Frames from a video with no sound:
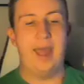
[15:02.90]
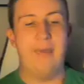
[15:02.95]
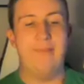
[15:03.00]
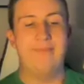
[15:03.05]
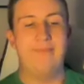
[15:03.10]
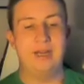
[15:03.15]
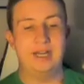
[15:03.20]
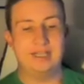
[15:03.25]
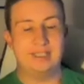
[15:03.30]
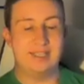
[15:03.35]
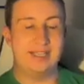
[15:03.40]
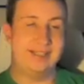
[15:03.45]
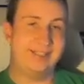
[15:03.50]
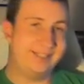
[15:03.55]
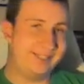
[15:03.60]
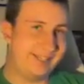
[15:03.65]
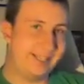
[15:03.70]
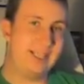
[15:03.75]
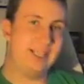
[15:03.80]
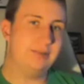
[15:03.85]
but it's a
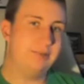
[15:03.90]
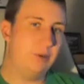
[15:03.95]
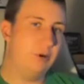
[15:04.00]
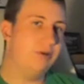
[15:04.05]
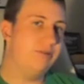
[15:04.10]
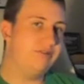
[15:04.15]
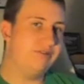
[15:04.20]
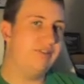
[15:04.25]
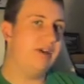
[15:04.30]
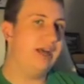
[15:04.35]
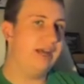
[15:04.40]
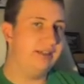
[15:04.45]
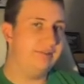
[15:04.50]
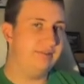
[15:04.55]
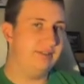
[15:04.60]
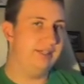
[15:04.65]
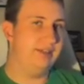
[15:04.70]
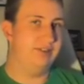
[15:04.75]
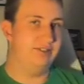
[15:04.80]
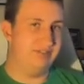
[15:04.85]

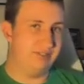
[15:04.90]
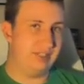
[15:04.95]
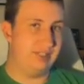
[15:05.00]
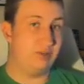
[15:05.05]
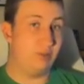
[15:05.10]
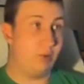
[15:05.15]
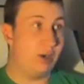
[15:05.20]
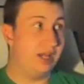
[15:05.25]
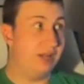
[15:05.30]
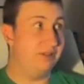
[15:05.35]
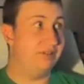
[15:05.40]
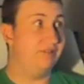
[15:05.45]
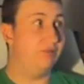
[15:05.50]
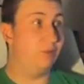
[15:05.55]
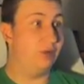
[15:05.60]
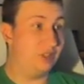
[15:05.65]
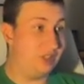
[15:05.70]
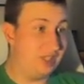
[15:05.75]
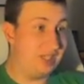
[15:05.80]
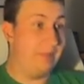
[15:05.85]
6.5 liter V12,
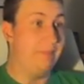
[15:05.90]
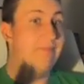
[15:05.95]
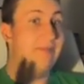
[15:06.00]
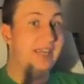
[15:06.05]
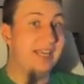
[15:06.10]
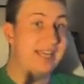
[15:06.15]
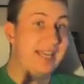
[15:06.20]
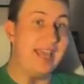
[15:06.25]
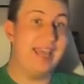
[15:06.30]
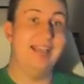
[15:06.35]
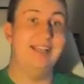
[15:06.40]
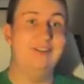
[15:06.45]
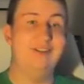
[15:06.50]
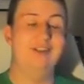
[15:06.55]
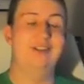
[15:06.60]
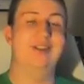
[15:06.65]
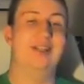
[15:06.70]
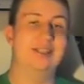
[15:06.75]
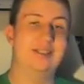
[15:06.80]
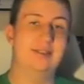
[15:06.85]
which is a big
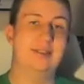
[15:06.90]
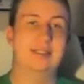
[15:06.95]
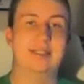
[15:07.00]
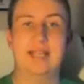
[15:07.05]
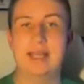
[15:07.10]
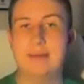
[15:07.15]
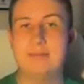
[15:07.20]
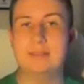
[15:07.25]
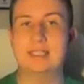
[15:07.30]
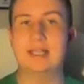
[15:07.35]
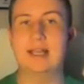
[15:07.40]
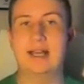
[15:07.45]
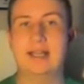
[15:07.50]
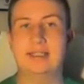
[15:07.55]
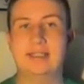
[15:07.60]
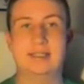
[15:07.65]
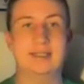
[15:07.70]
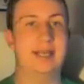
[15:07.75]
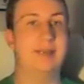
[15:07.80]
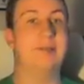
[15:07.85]
engine. That's the same
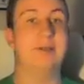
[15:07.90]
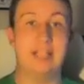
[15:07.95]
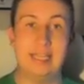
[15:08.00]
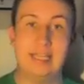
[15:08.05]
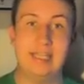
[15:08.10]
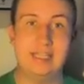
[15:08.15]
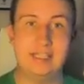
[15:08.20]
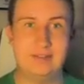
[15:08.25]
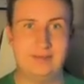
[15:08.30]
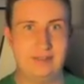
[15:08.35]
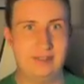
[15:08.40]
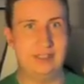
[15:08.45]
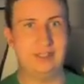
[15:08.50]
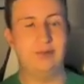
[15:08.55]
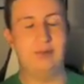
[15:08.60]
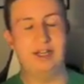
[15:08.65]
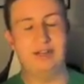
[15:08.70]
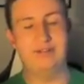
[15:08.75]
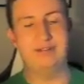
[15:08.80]
size as Lamborghini's V12,